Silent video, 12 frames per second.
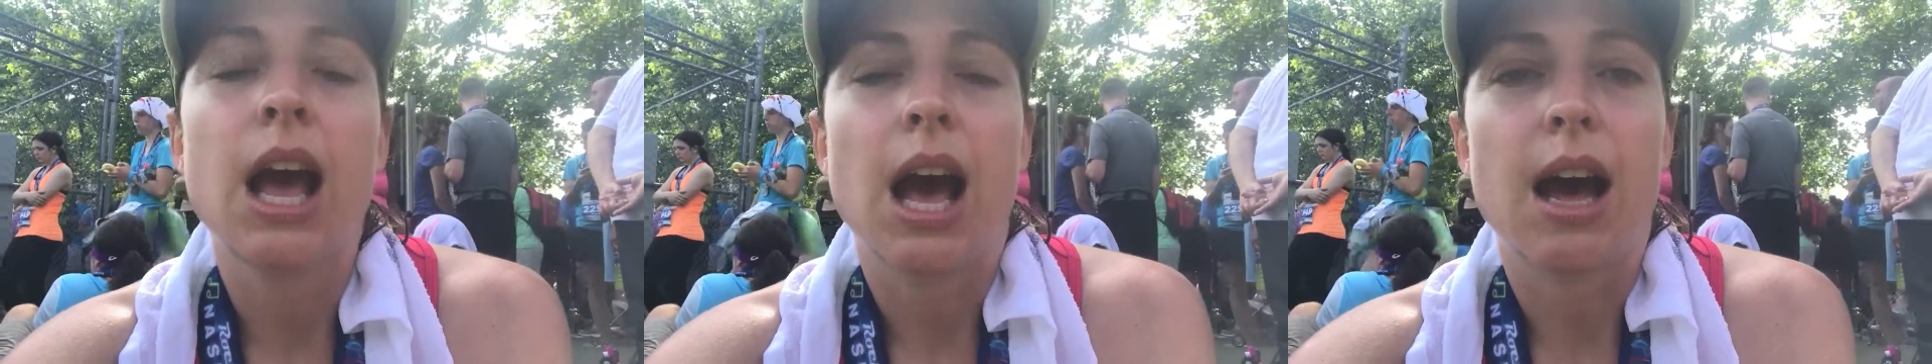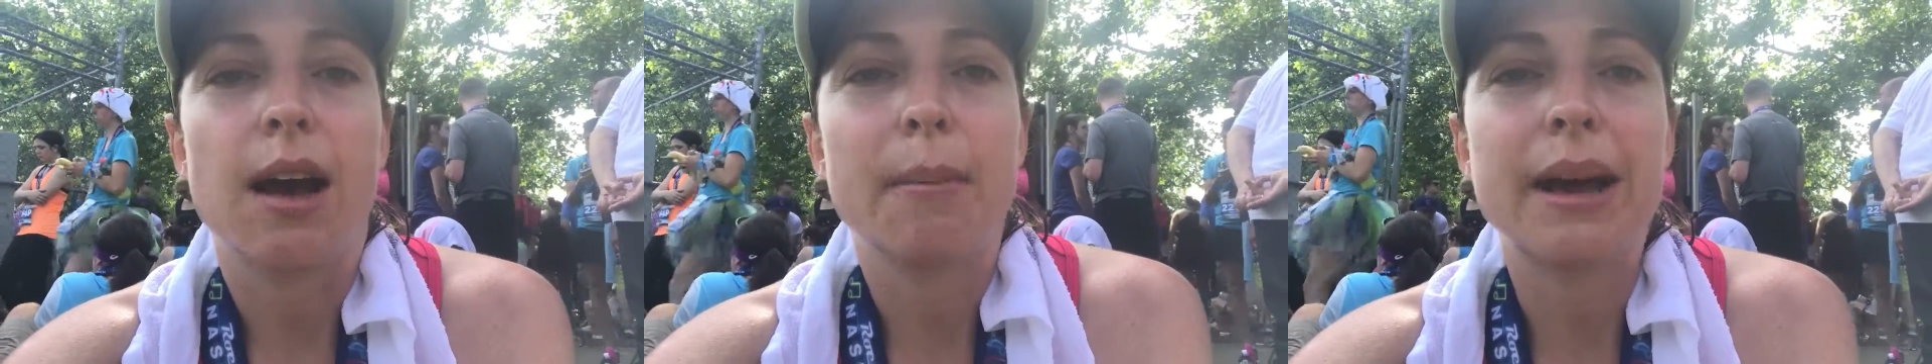
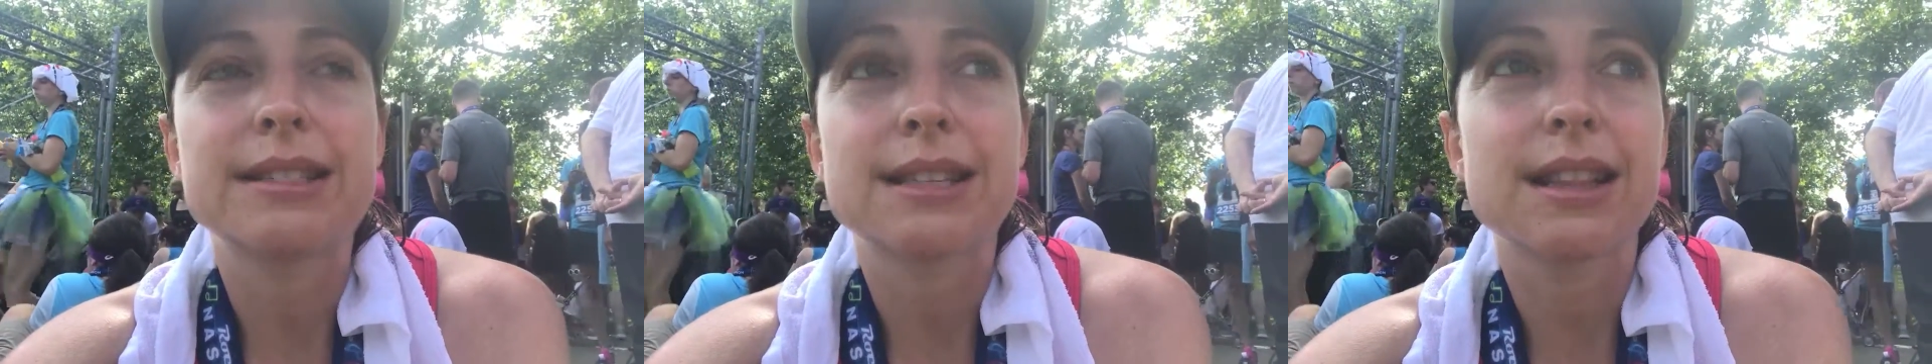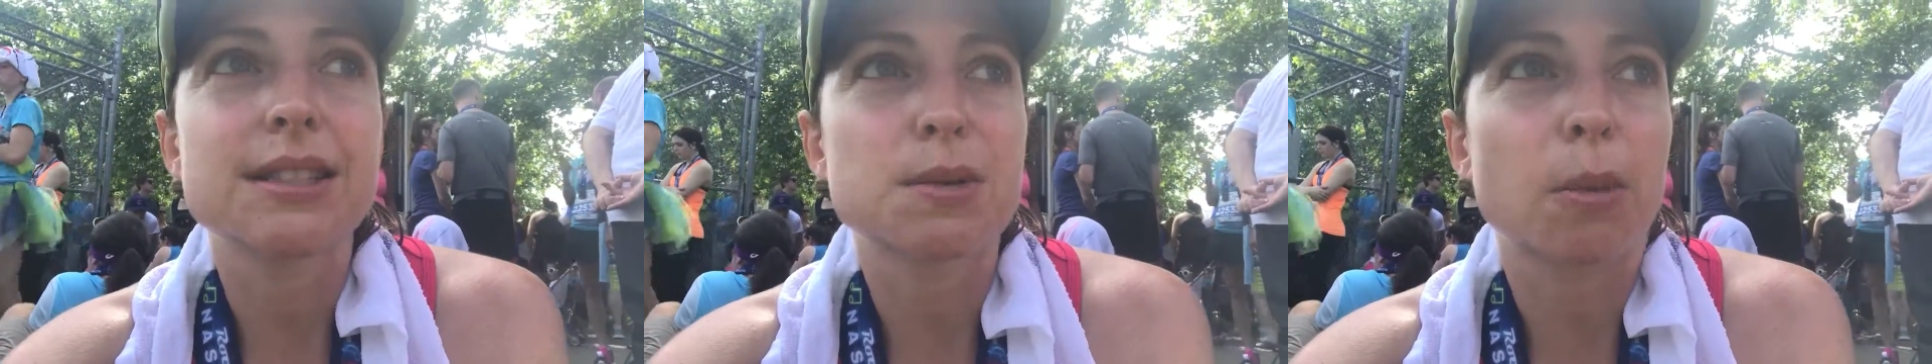I
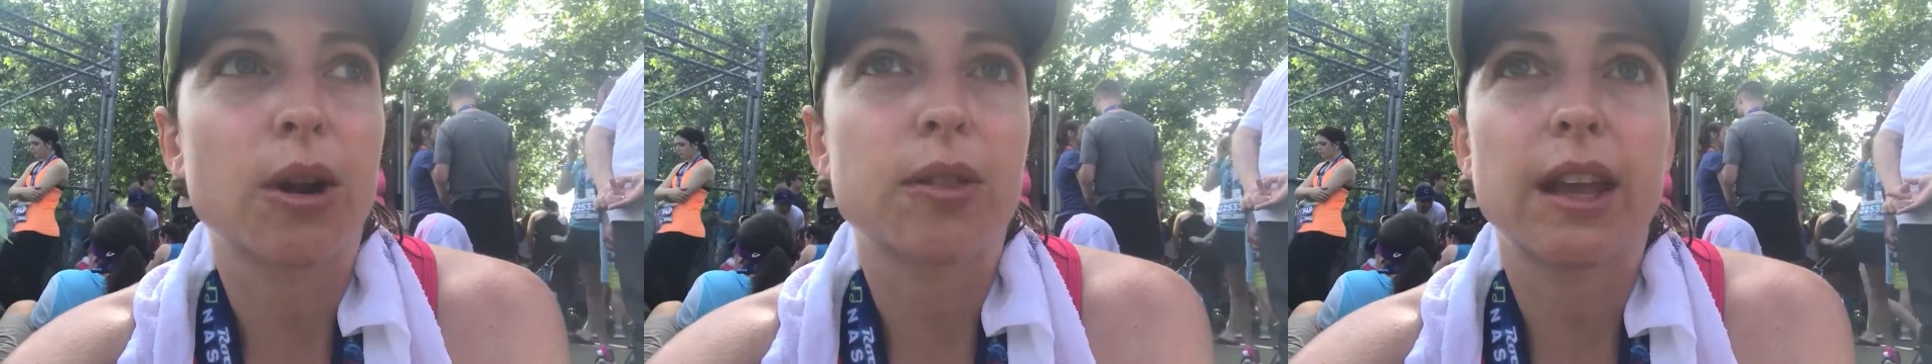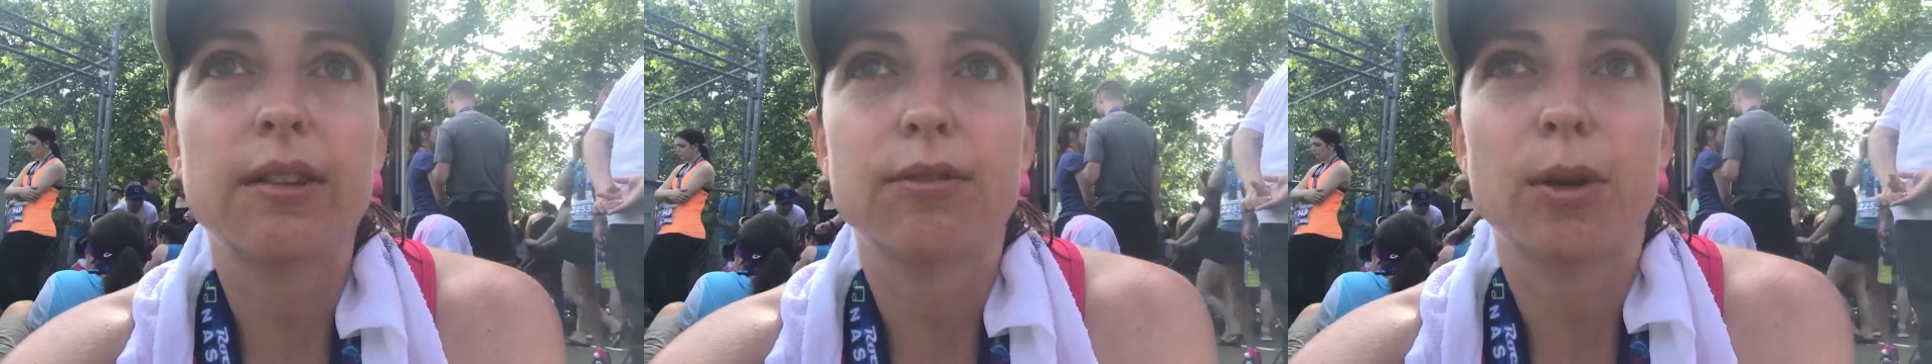did the smart
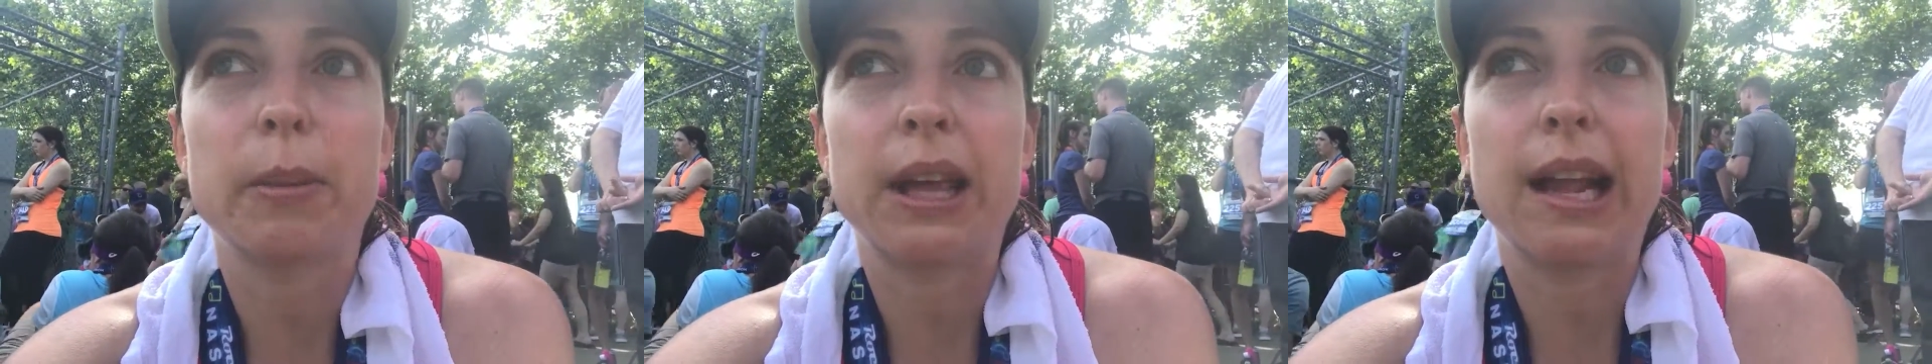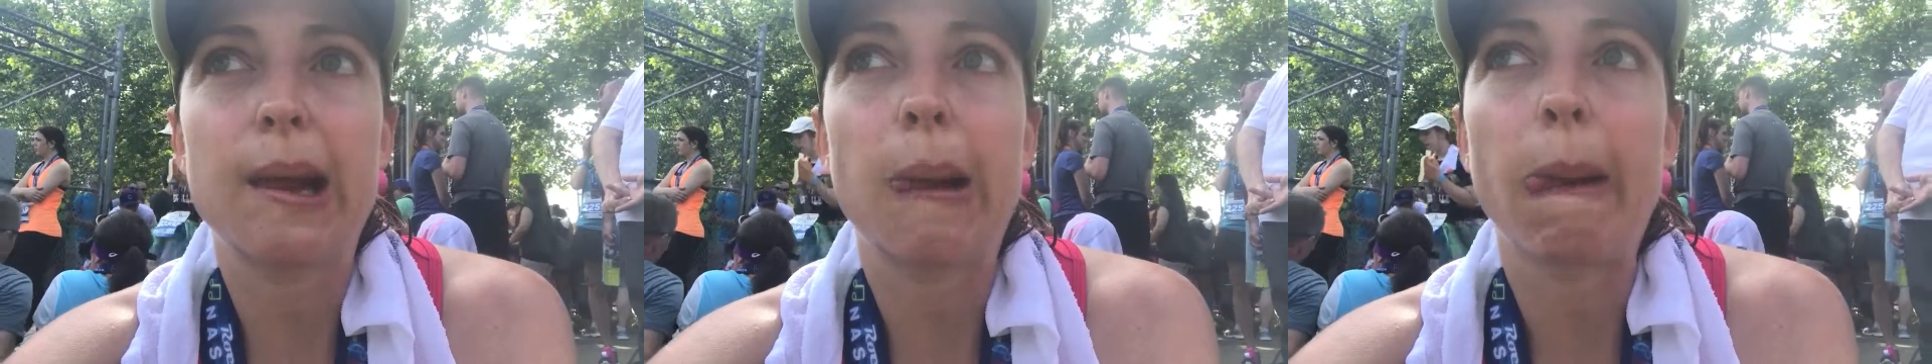thing for
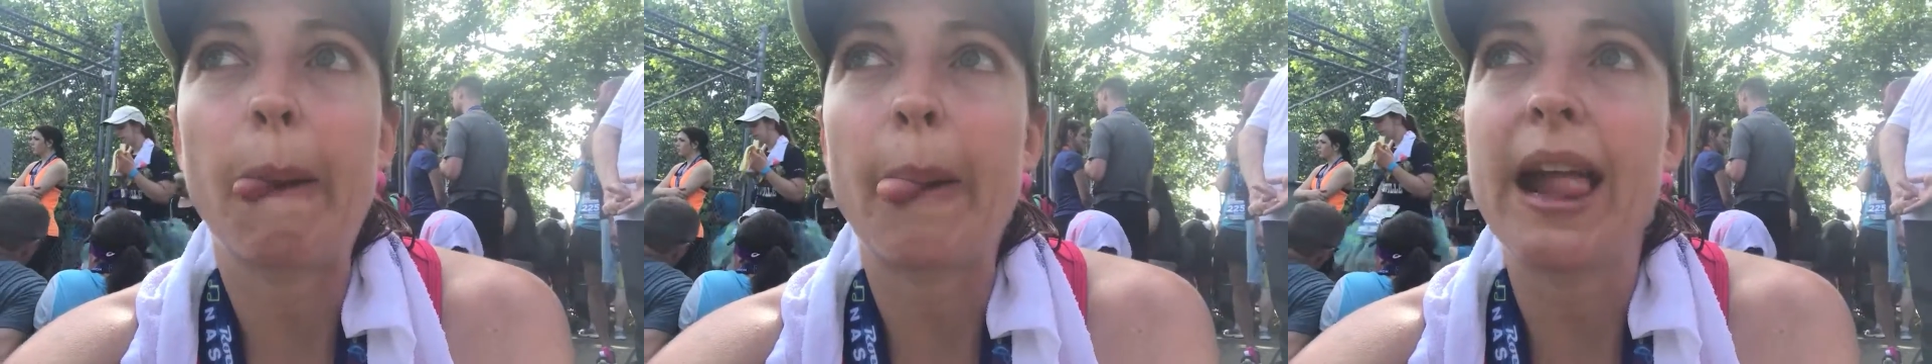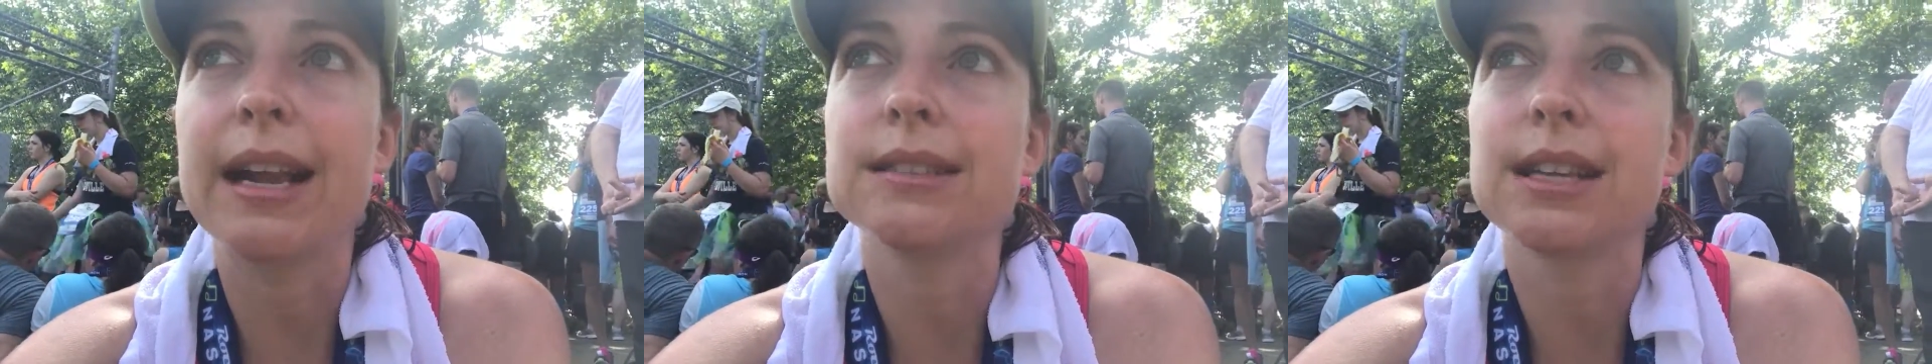me
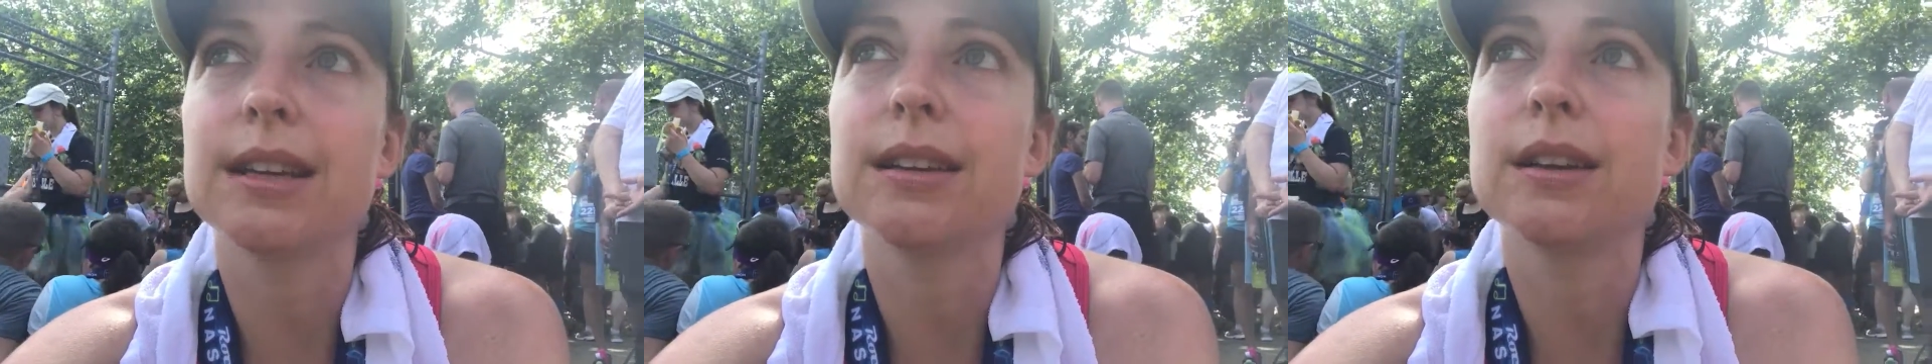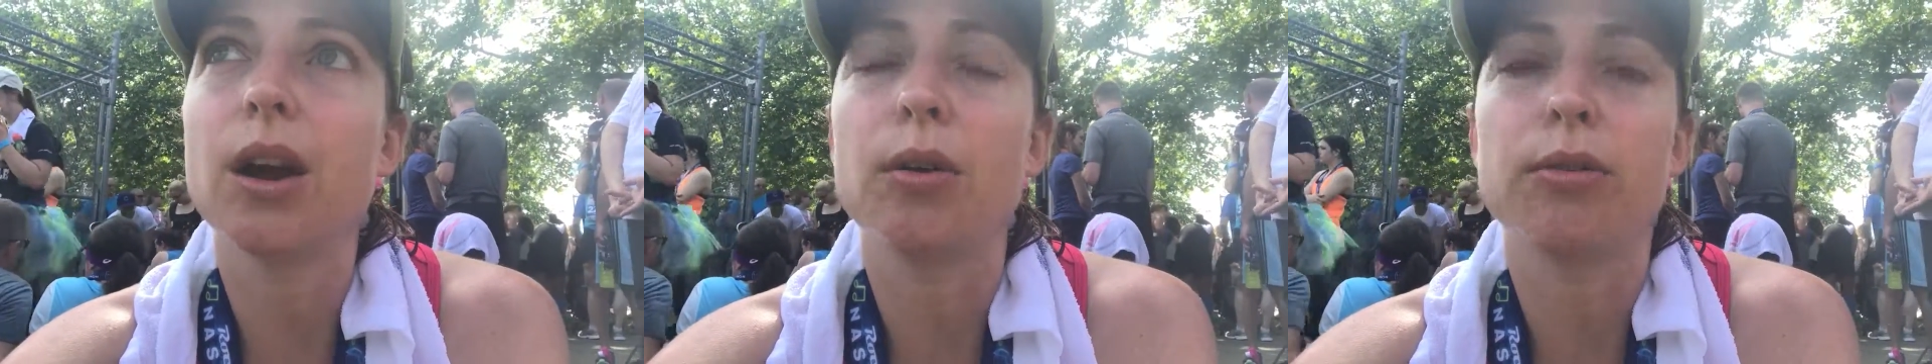and
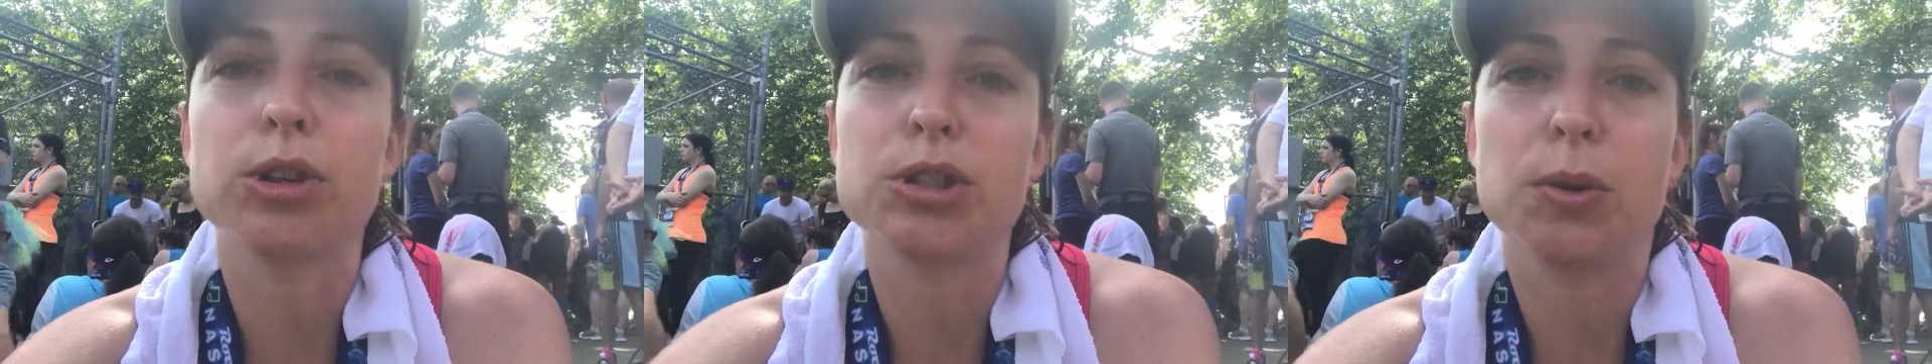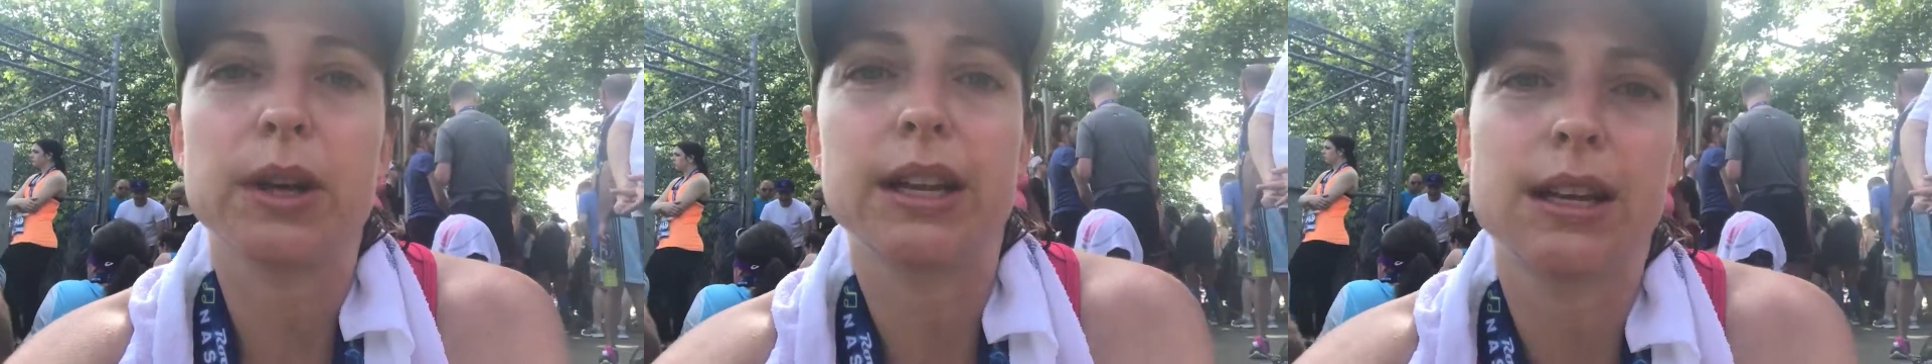didn't
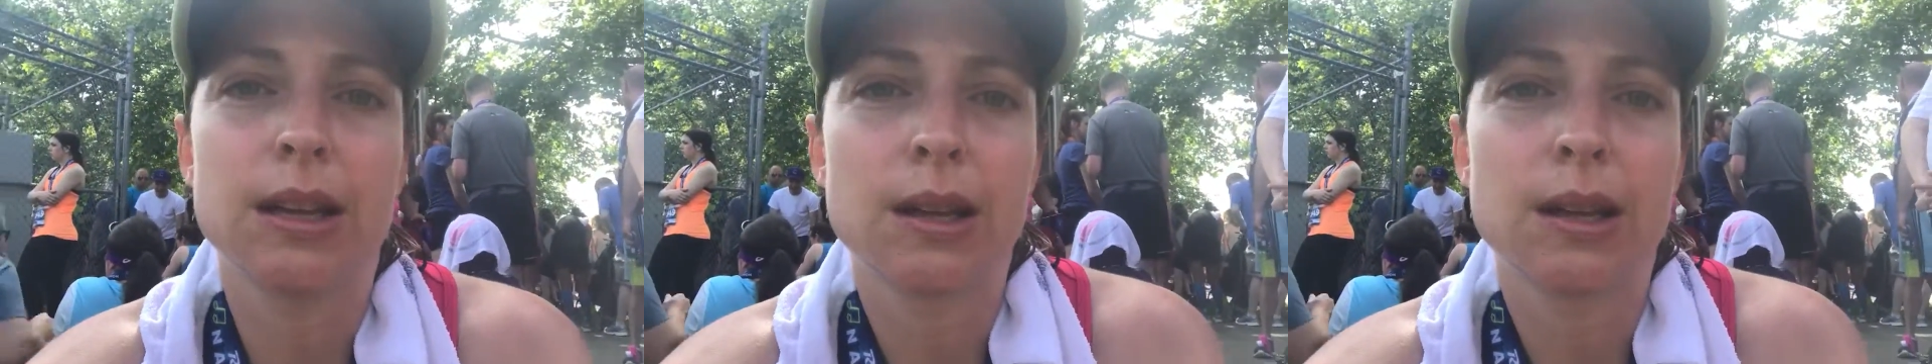overdo it.